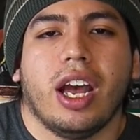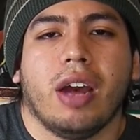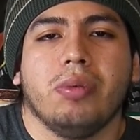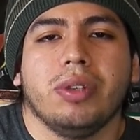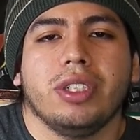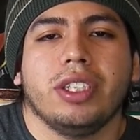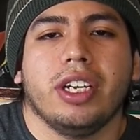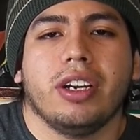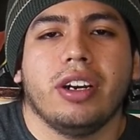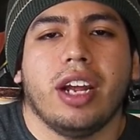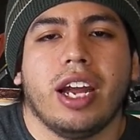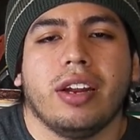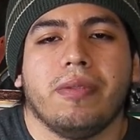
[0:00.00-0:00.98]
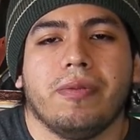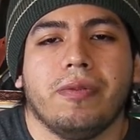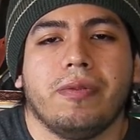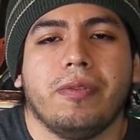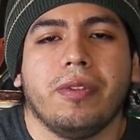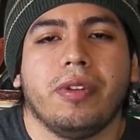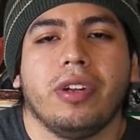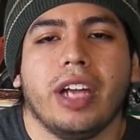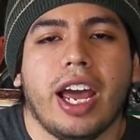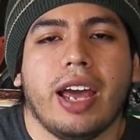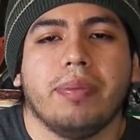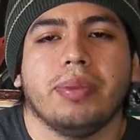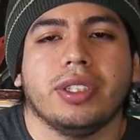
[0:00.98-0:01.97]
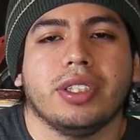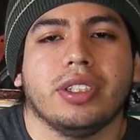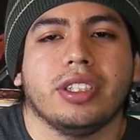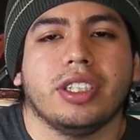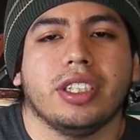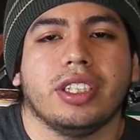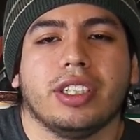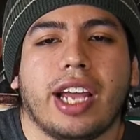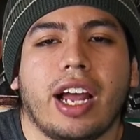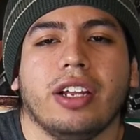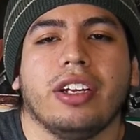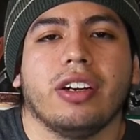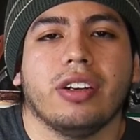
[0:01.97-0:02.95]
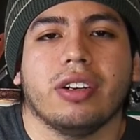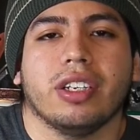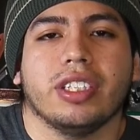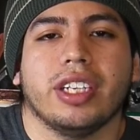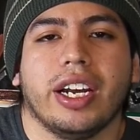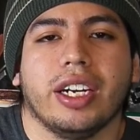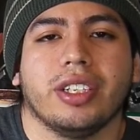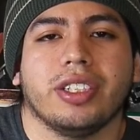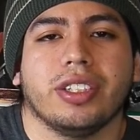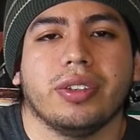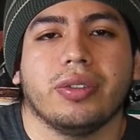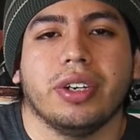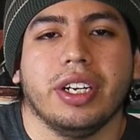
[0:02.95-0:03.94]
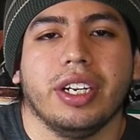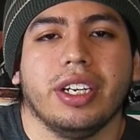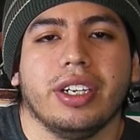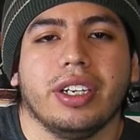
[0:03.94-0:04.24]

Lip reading: I wish they could have had a full episode just telling her entire story.